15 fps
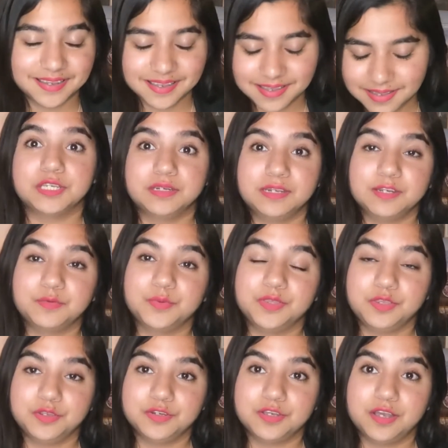To connect with
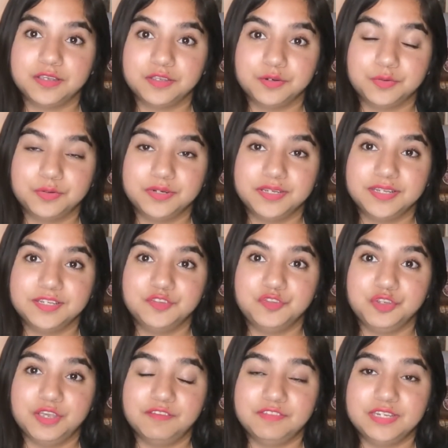your target audience, you
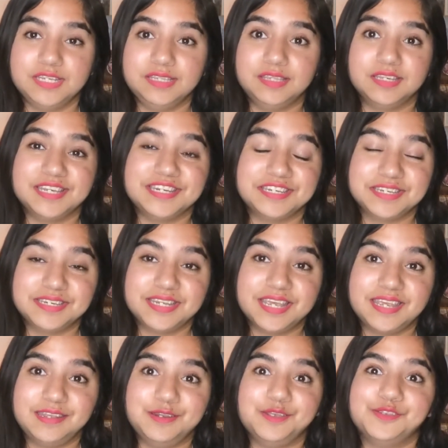have to either
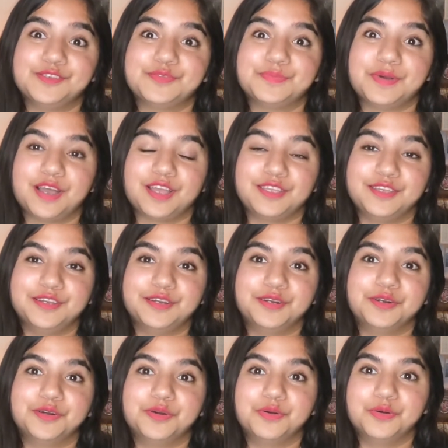entertain, inspire,
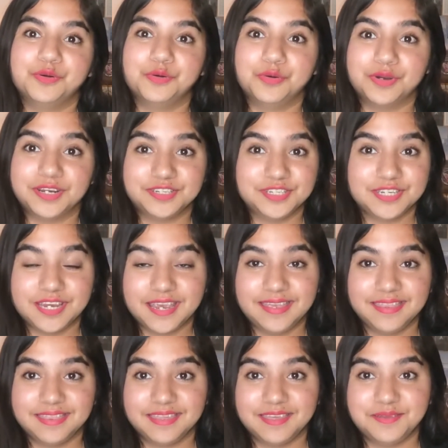or
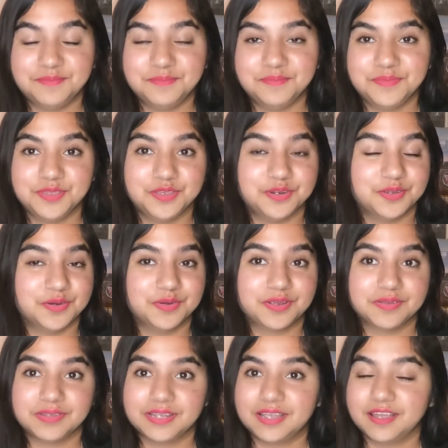educate them.
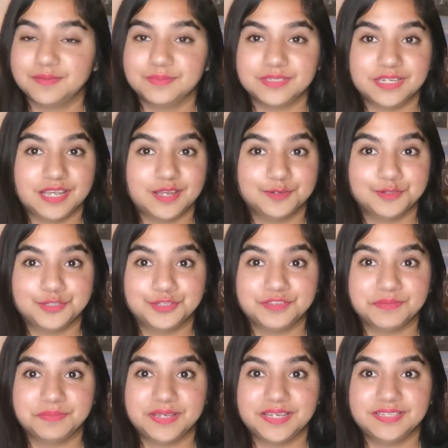It comes down to
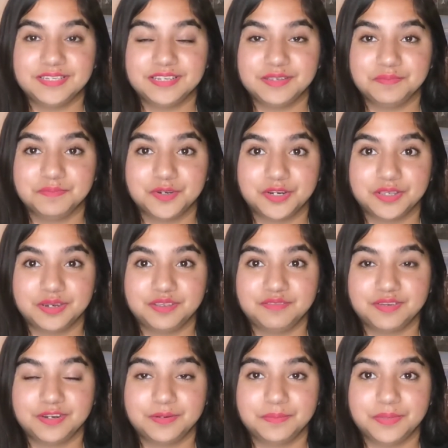the basic marketing
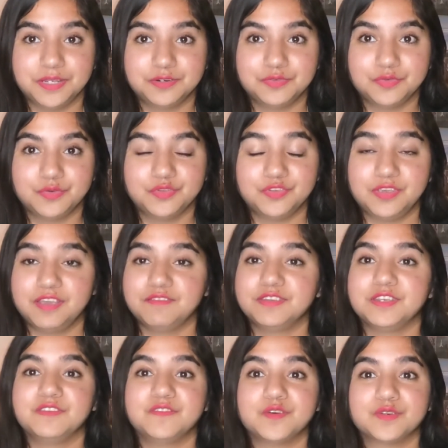fundamentals. You have to
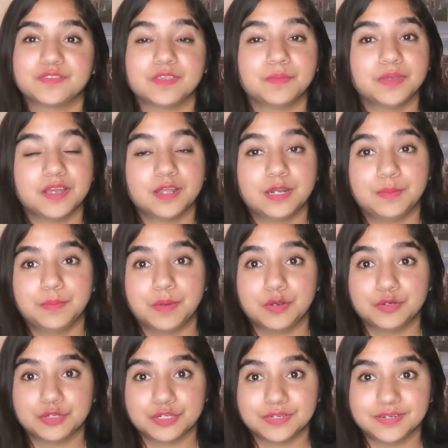evoke some kind of
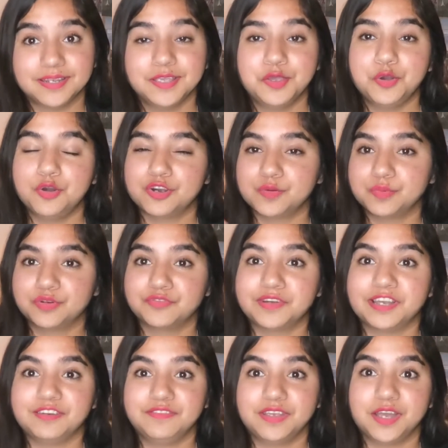emotion or
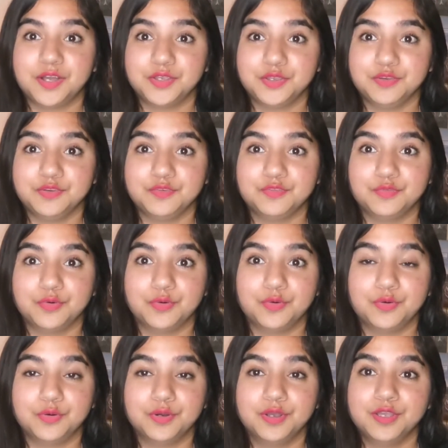provide value
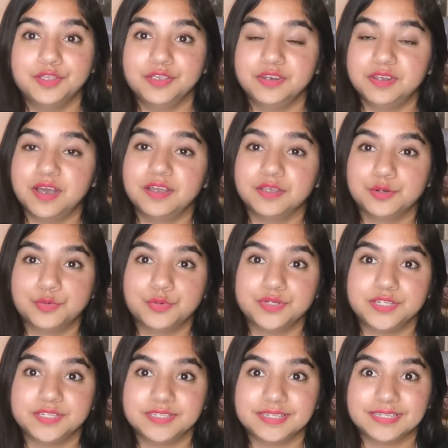for your target
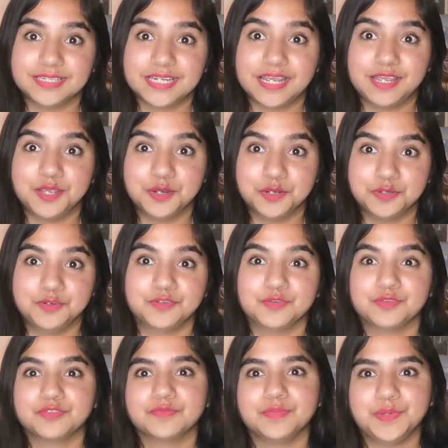audience to stay on your
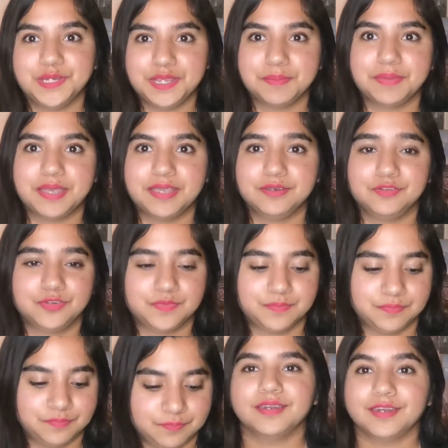social media page.
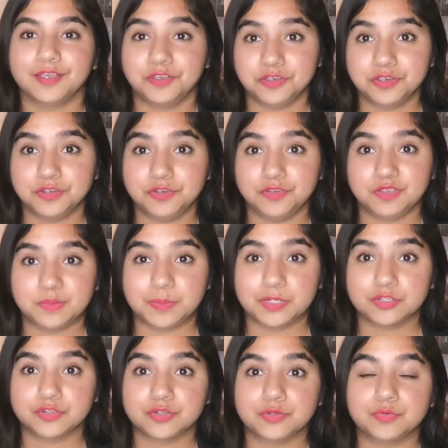Now you can use a
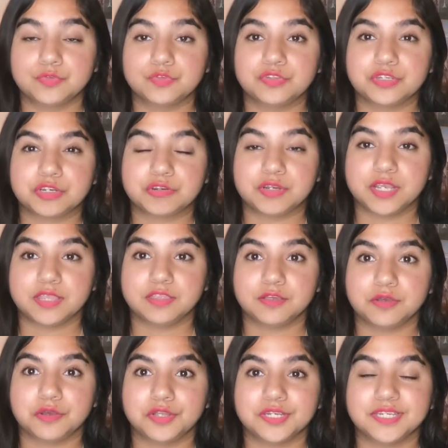bunch of tools to create the
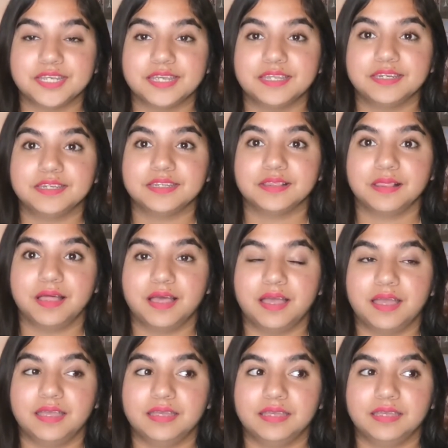content
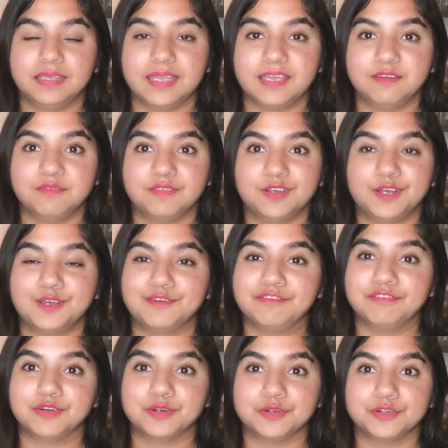like Canva,
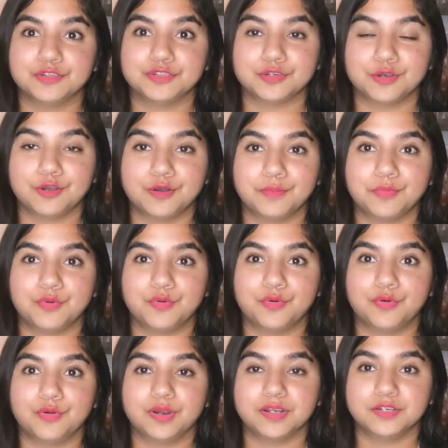Photoshop,
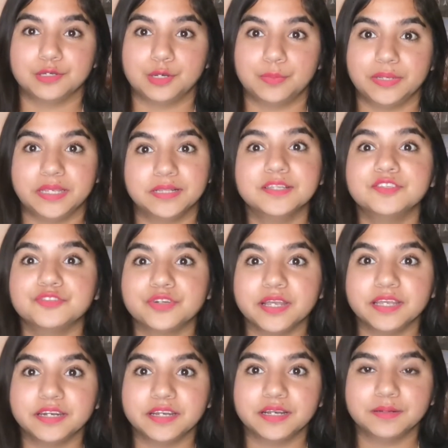or Adobe
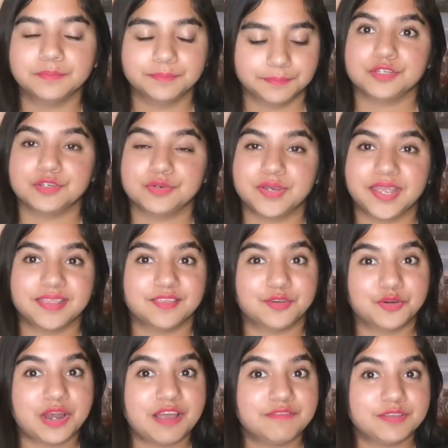Illustrator to create the
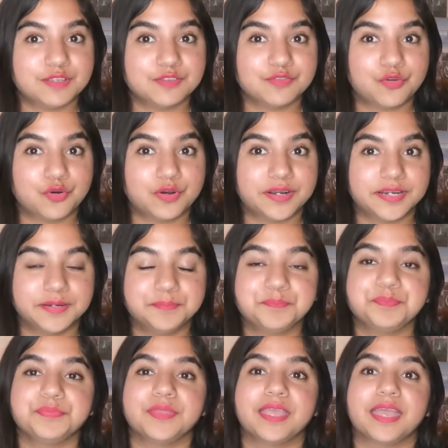graphics for it,
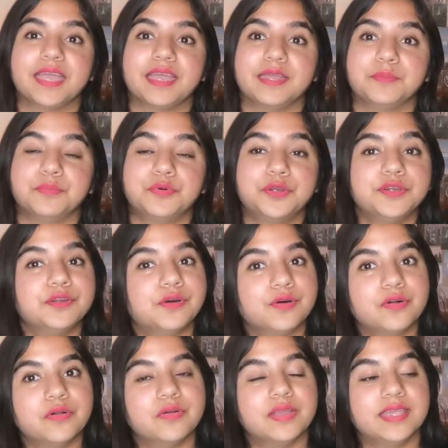and put it
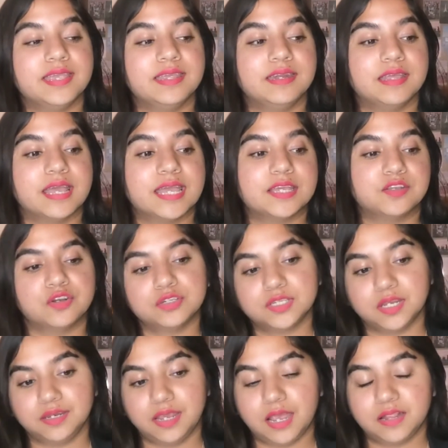all in a
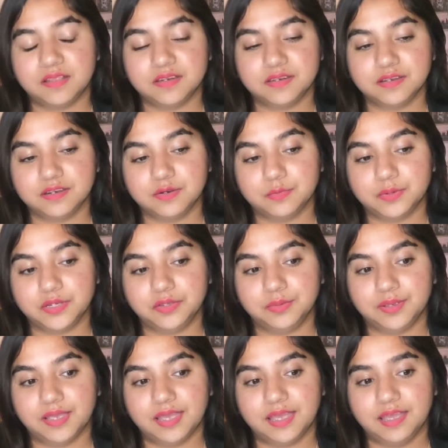content calendar where
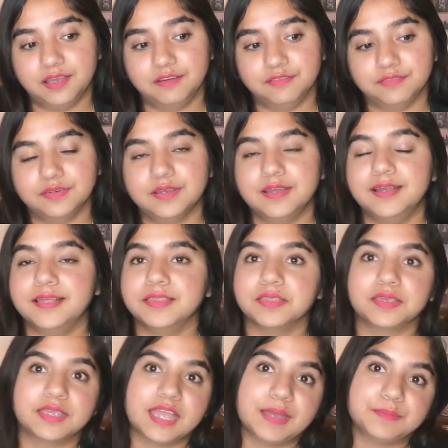you have the
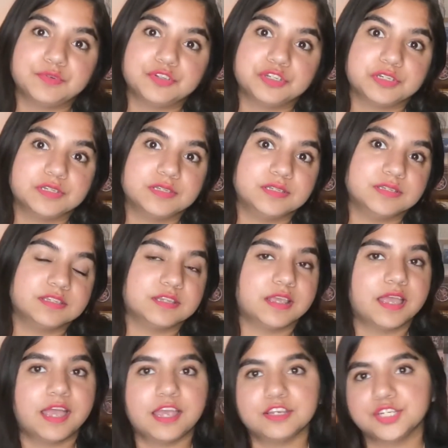captions, the
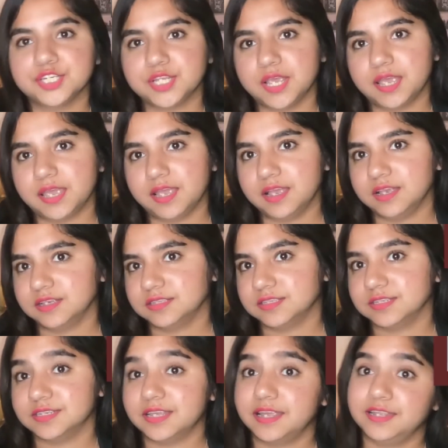hashtags, the
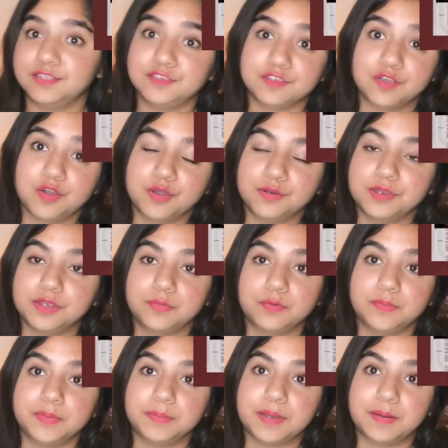dates the content
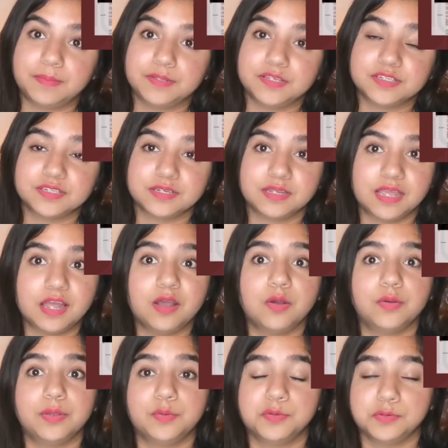will be published, and how
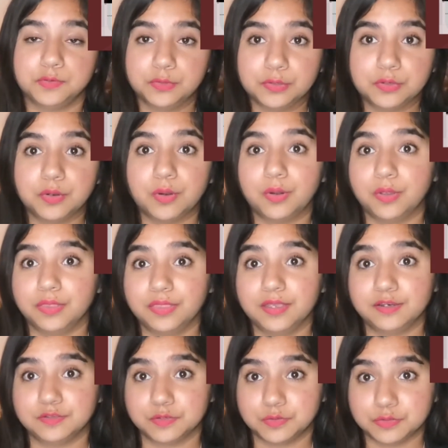it will look on
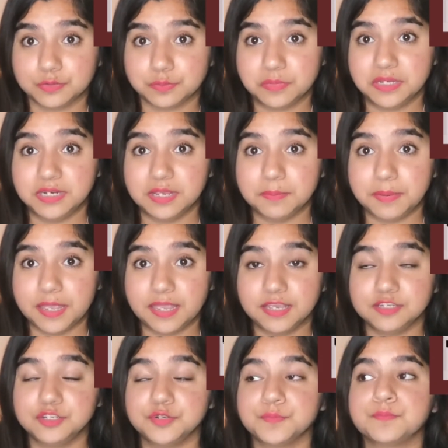their social media
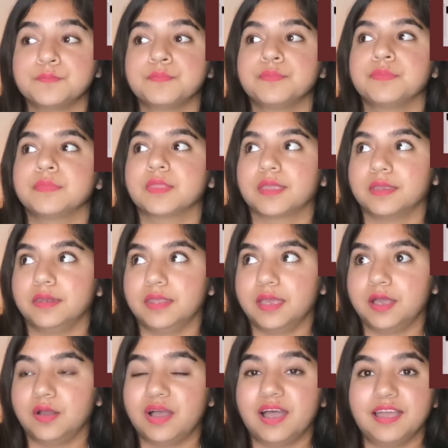page.
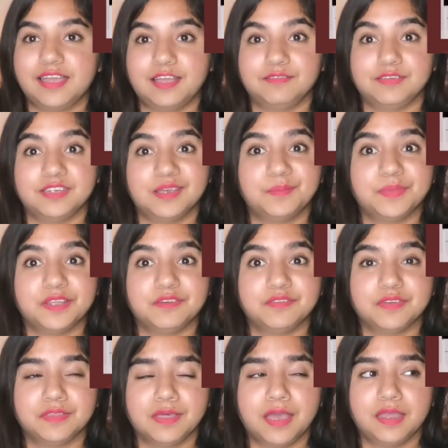Now I have a template
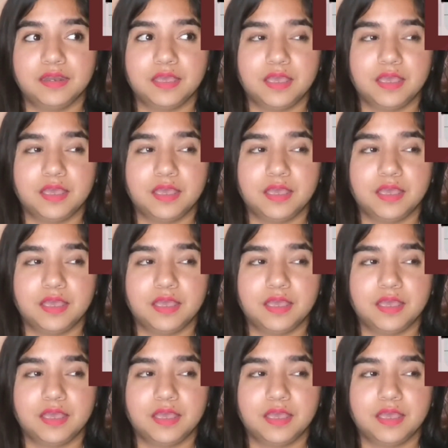for that.